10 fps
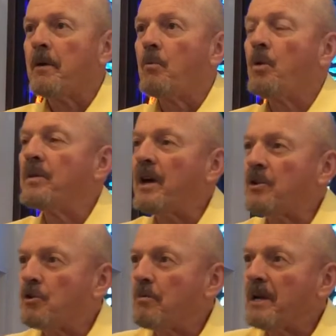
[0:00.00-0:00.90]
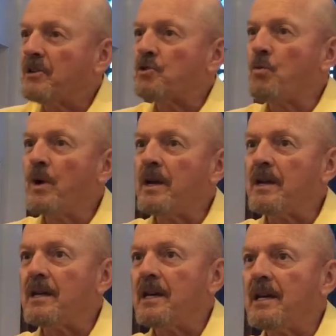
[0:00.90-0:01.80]
When that tremendous
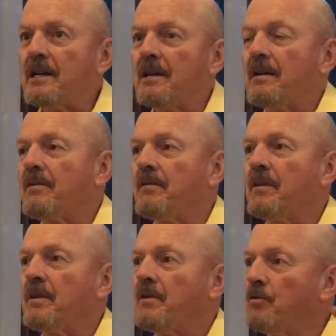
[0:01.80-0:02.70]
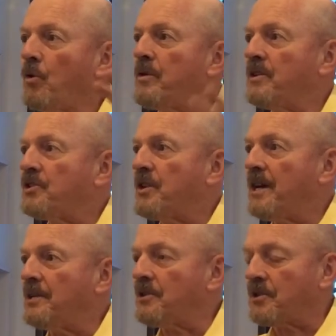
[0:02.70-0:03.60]
wind hit northeast
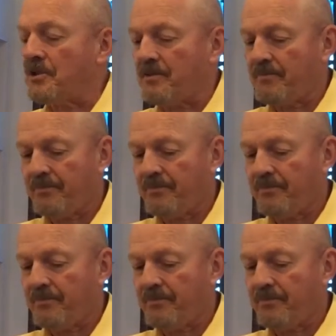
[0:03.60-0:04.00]
Kansas,